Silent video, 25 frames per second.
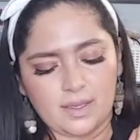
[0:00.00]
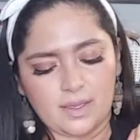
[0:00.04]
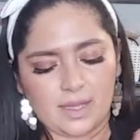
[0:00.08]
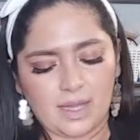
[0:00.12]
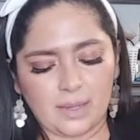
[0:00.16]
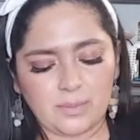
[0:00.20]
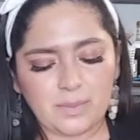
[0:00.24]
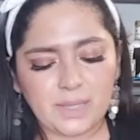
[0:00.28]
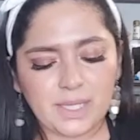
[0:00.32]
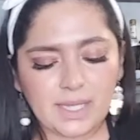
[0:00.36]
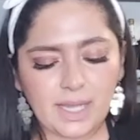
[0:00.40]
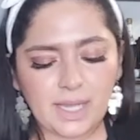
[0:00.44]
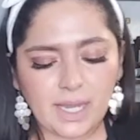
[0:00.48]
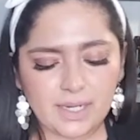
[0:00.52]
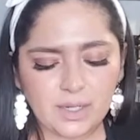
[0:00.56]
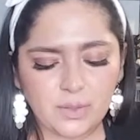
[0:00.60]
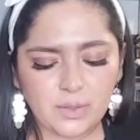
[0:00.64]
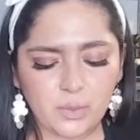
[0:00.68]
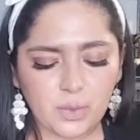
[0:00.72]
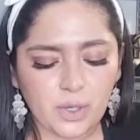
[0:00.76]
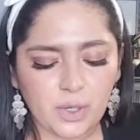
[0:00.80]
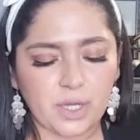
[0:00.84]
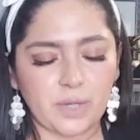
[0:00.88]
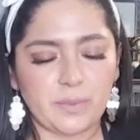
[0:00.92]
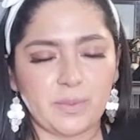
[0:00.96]
I'm like kind
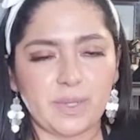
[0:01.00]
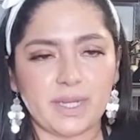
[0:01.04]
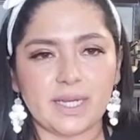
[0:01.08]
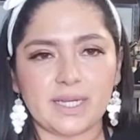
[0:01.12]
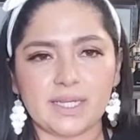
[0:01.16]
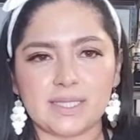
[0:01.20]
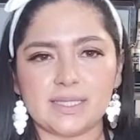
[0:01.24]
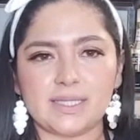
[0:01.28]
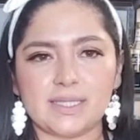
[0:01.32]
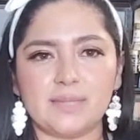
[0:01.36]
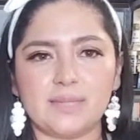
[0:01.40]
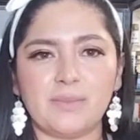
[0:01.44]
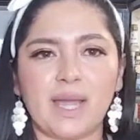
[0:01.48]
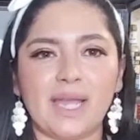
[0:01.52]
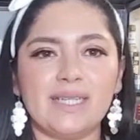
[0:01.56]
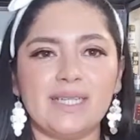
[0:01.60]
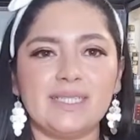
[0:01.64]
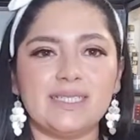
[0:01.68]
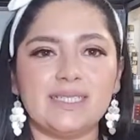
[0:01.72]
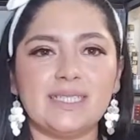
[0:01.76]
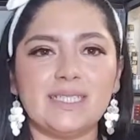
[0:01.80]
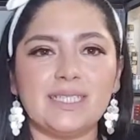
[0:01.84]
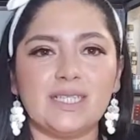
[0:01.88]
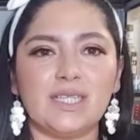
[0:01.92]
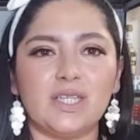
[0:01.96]
of worried because mine
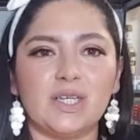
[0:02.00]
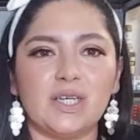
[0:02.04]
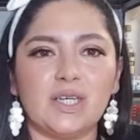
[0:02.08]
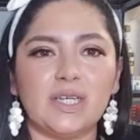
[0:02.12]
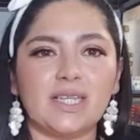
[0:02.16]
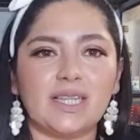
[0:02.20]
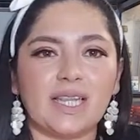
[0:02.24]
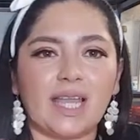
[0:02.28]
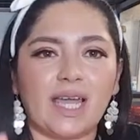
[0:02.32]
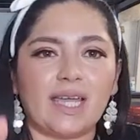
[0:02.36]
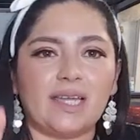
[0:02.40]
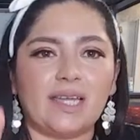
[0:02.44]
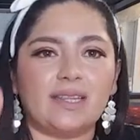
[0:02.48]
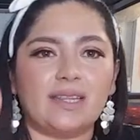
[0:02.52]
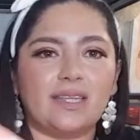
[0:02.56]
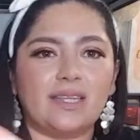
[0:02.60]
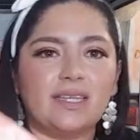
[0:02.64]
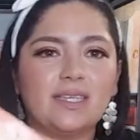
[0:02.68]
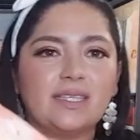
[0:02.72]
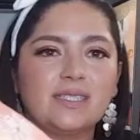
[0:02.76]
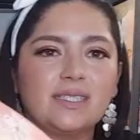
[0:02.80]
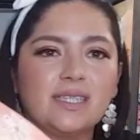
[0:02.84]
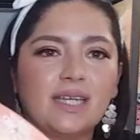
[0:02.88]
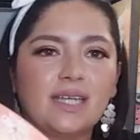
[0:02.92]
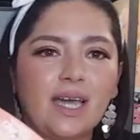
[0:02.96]
didn't look like
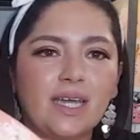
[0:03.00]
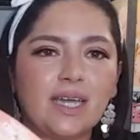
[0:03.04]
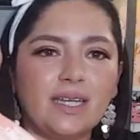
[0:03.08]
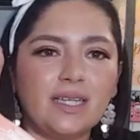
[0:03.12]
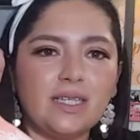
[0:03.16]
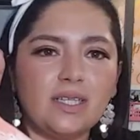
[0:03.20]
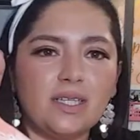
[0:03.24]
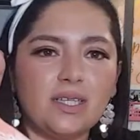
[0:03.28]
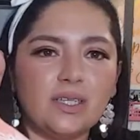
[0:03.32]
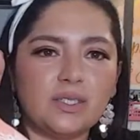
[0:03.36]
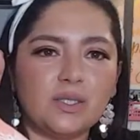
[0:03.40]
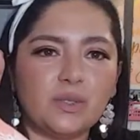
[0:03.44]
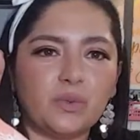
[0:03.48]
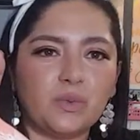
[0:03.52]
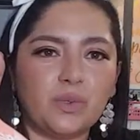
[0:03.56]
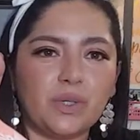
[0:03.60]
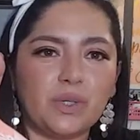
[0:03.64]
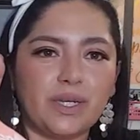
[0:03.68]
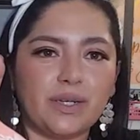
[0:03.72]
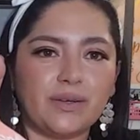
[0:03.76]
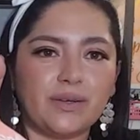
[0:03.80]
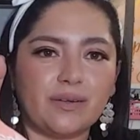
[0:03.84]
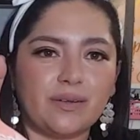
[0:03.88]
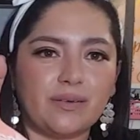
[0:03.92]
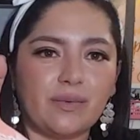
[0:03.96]
this. It kind of looks
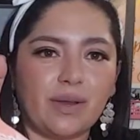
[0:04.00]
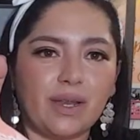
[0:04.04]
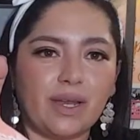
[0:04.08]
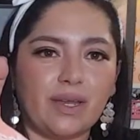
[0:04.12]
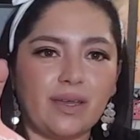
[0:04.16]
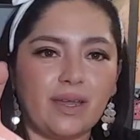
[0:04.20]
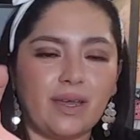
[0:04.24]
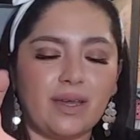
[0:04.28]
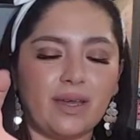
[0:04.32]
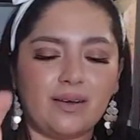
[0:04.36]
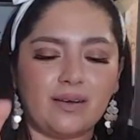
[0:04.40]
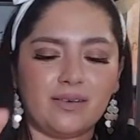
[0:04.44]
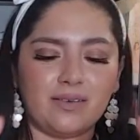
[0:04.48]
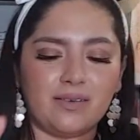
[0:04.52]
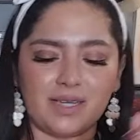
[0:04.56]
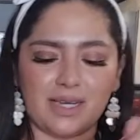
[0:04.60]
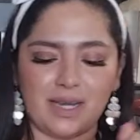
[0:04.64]
weird right now.